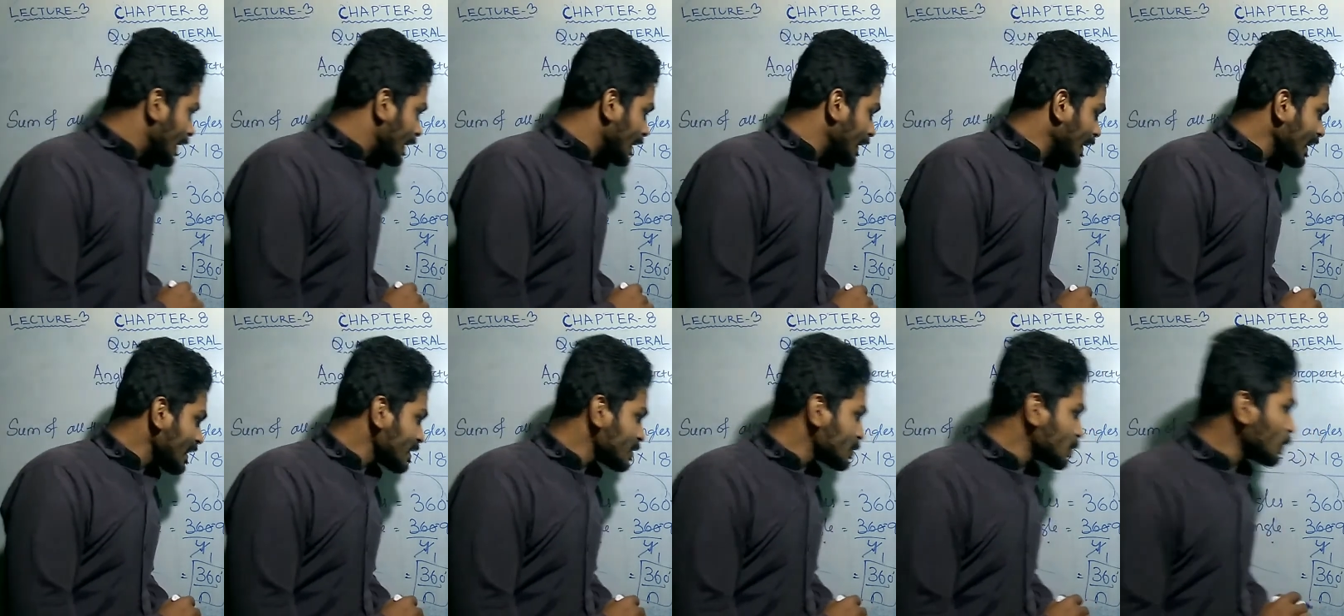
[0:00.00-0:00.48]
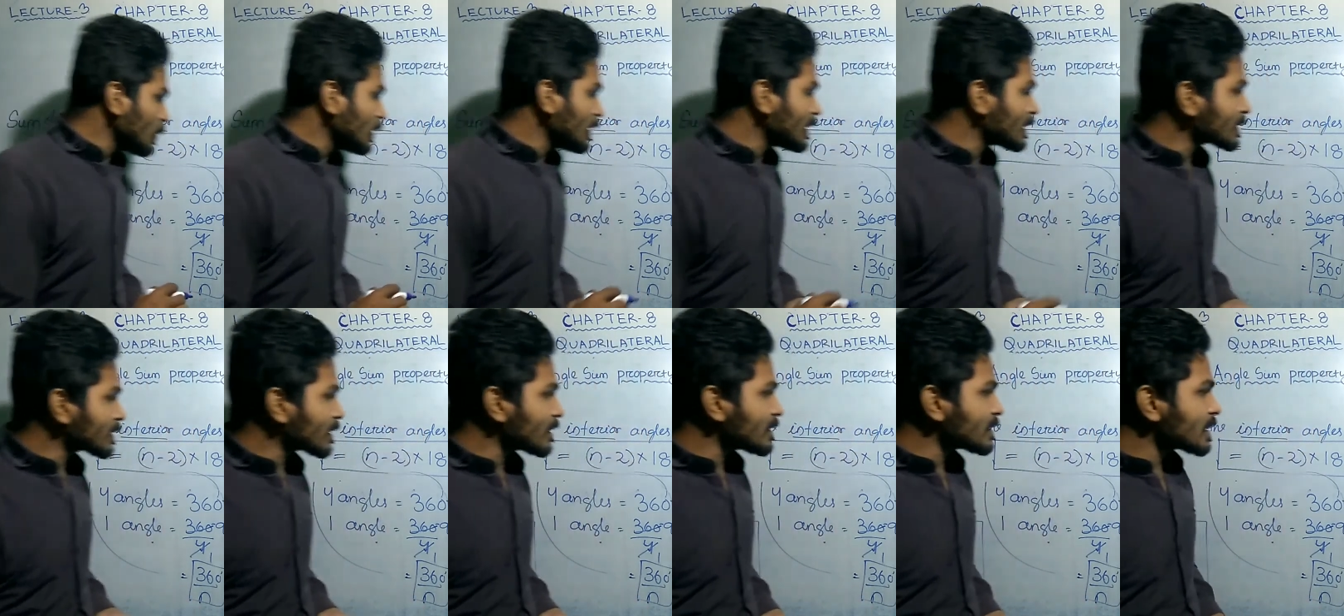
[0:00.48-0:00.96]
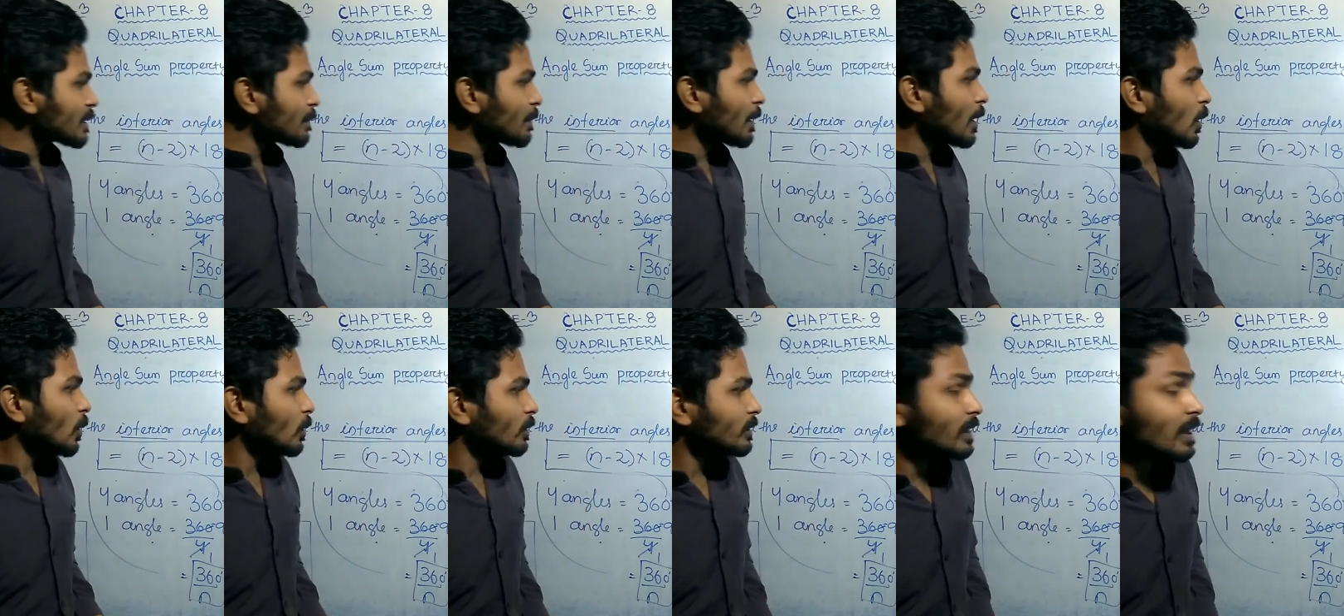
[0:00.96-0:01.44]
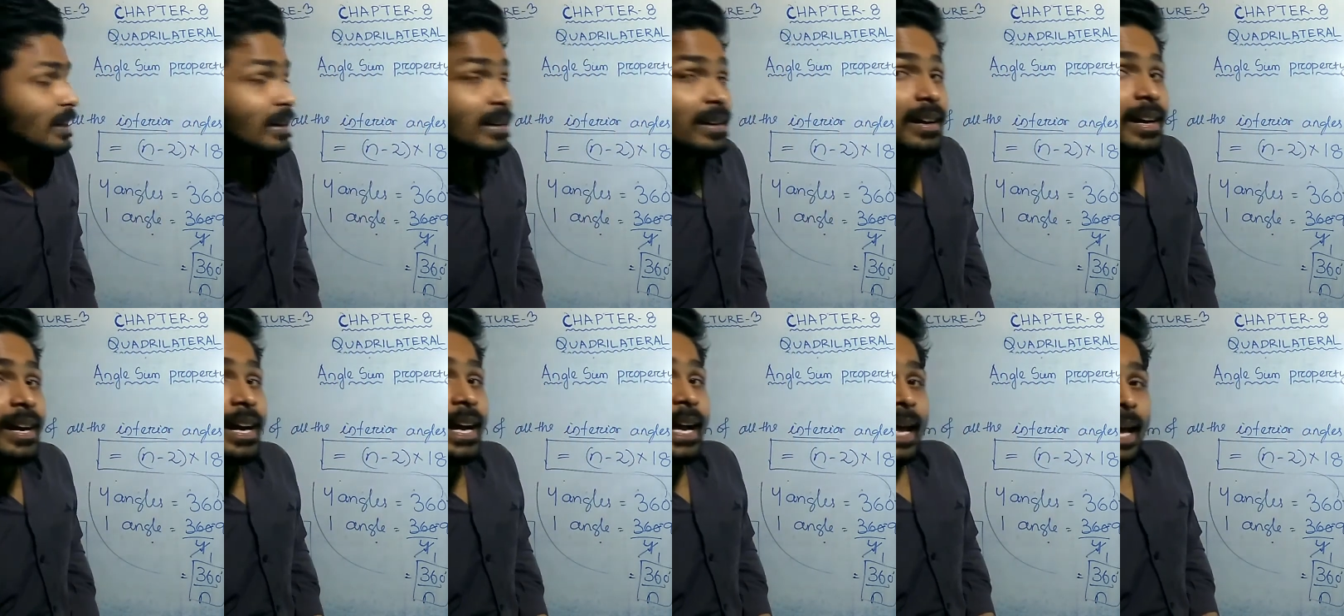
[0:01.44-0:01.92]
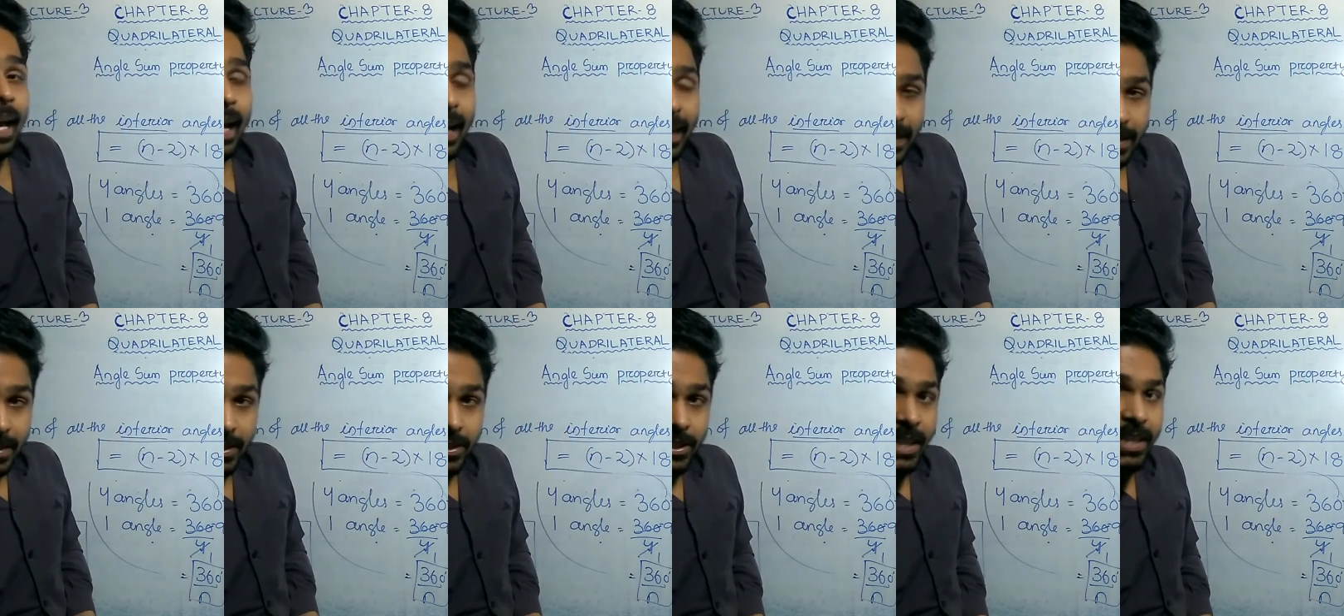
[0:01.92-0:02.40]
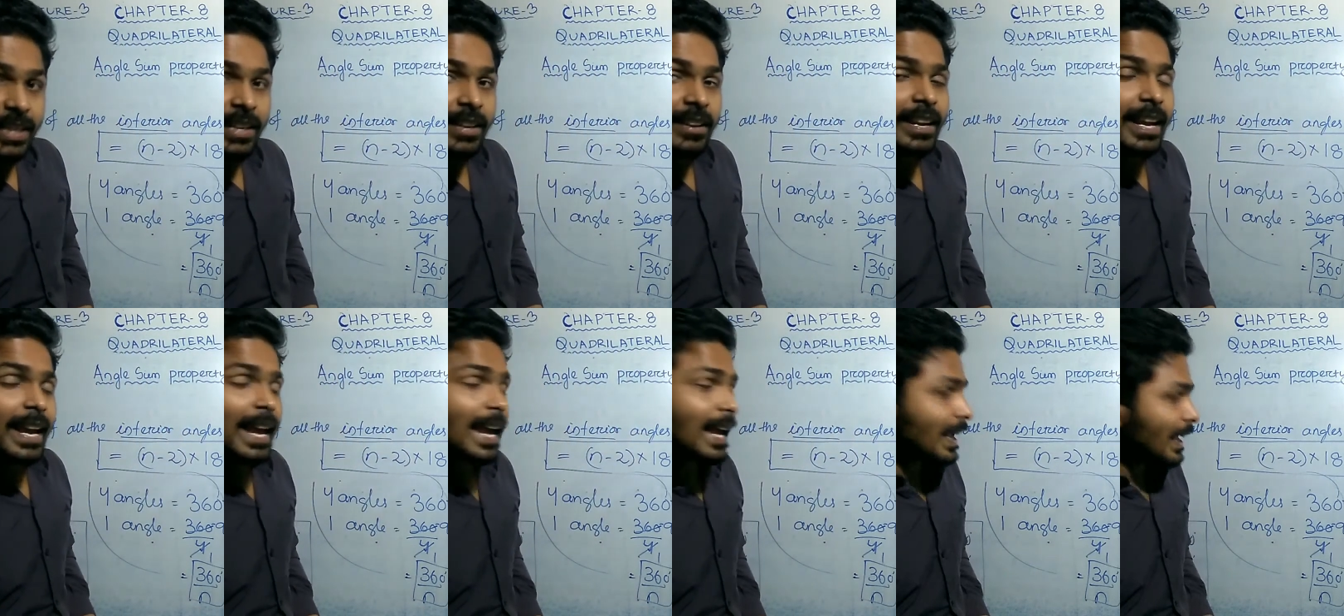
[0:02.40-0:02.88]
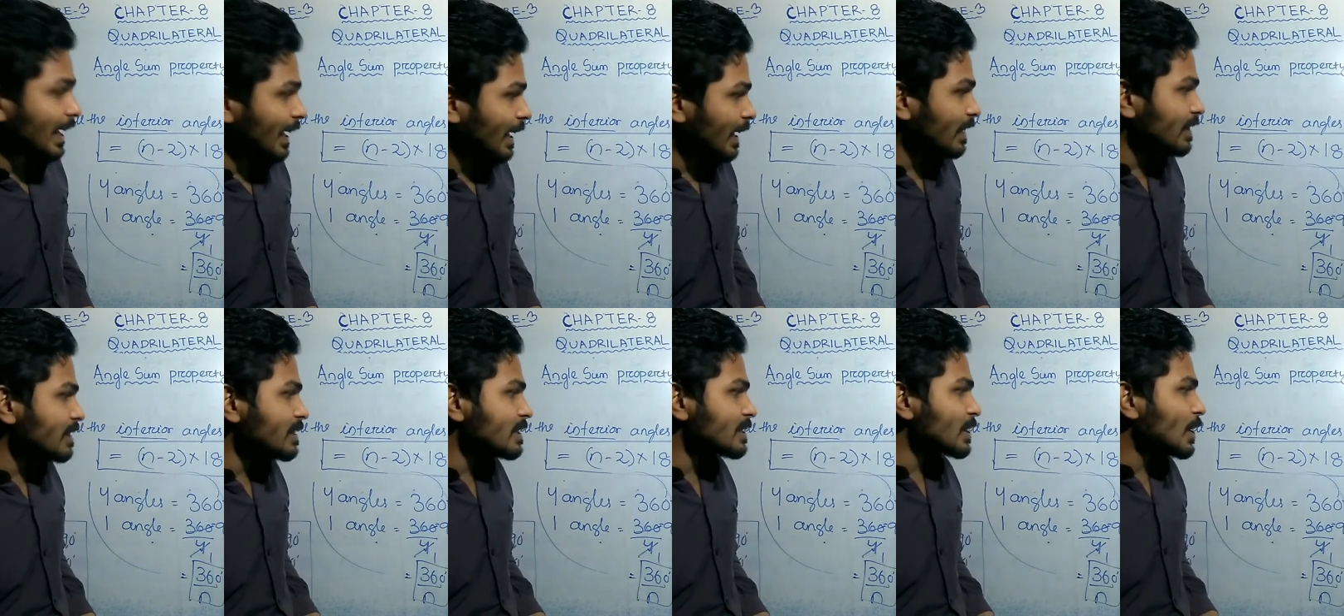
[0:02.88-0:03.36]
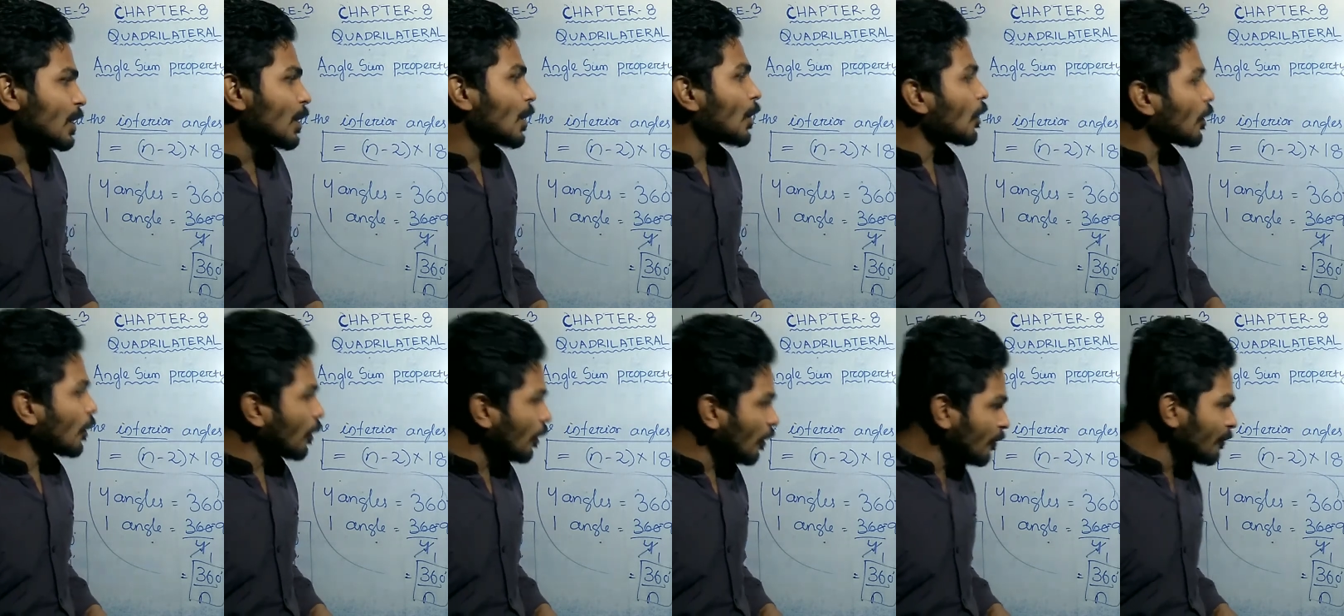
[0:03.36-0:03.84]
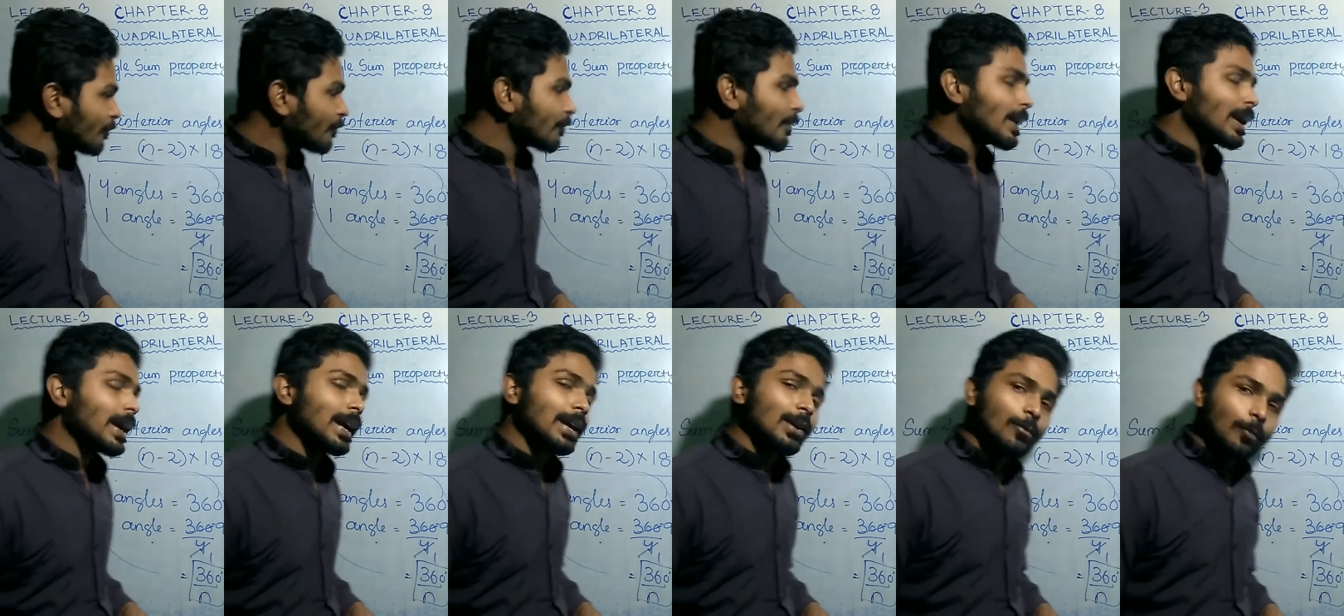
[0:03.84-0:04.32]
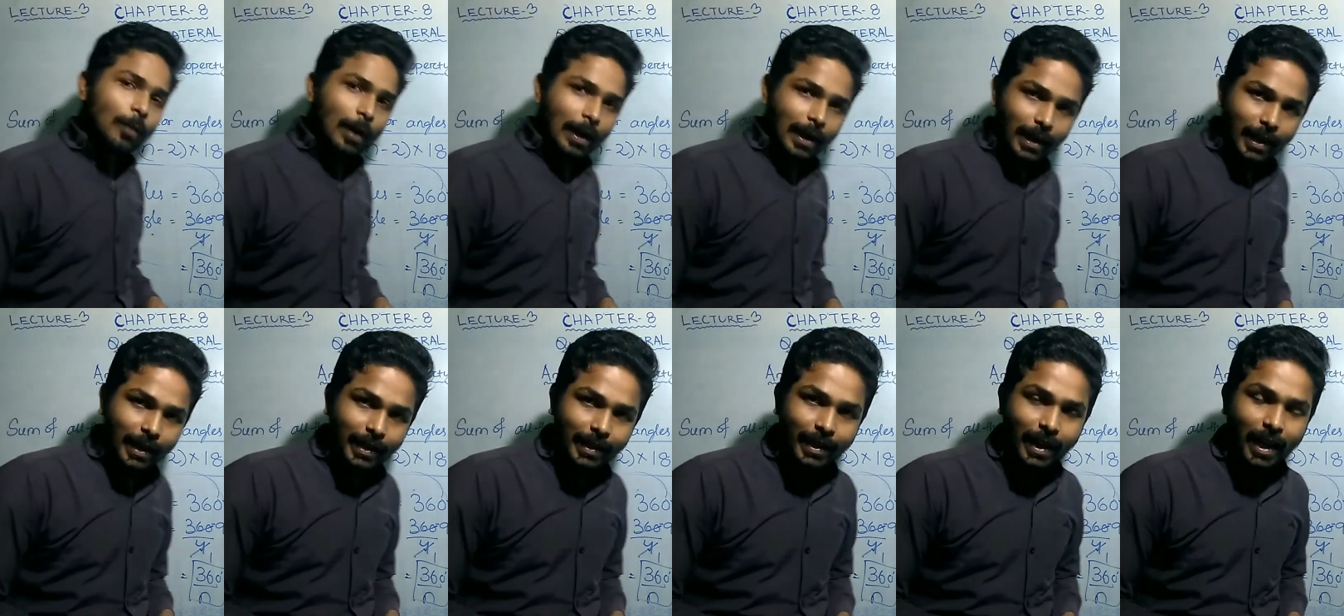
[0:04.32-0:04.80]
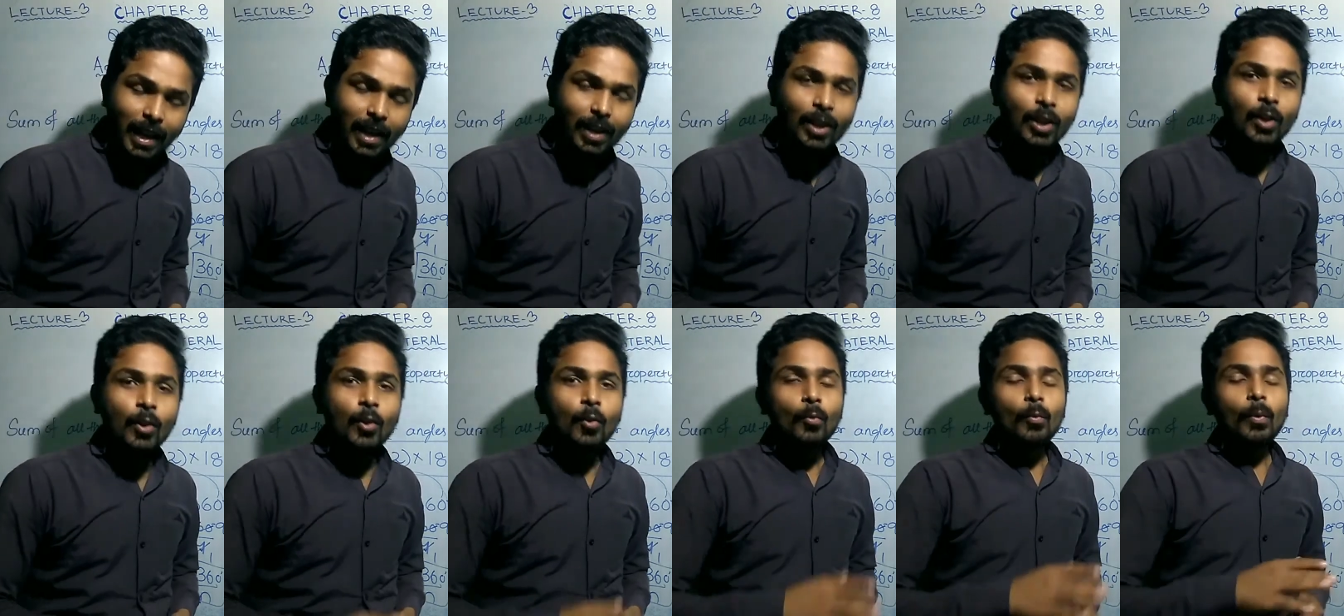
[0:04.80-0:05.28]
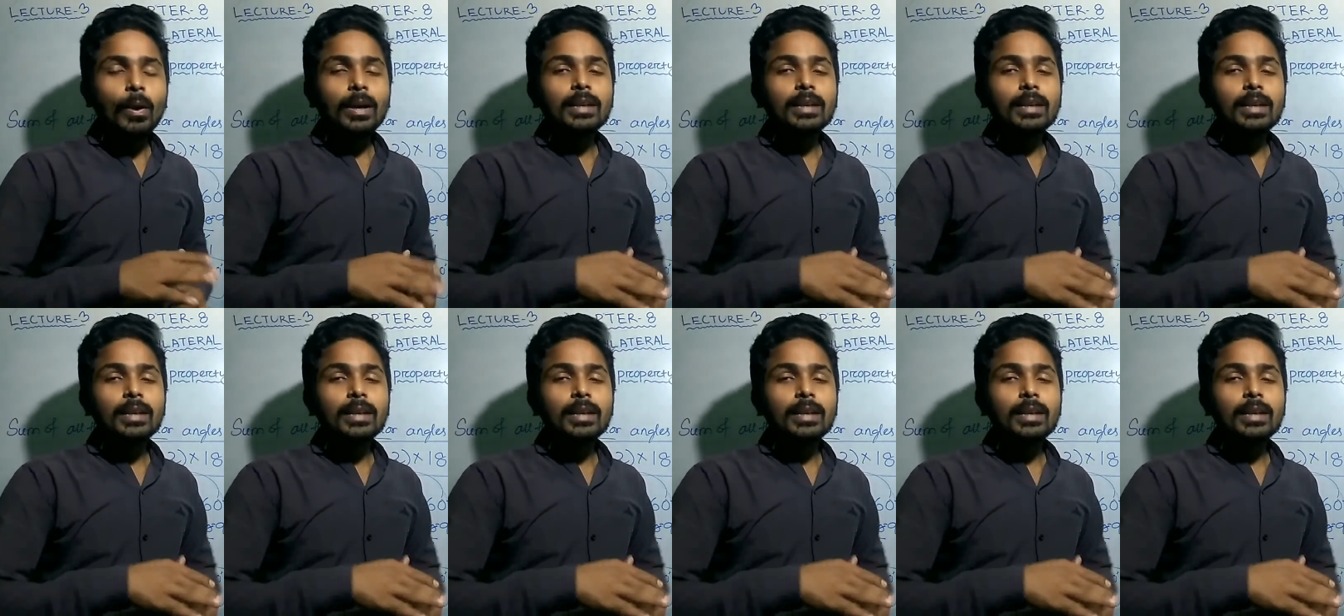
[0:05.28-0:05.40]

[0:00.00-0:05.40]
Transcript: Next we will discuss about the exterior angles of a quadrilateral.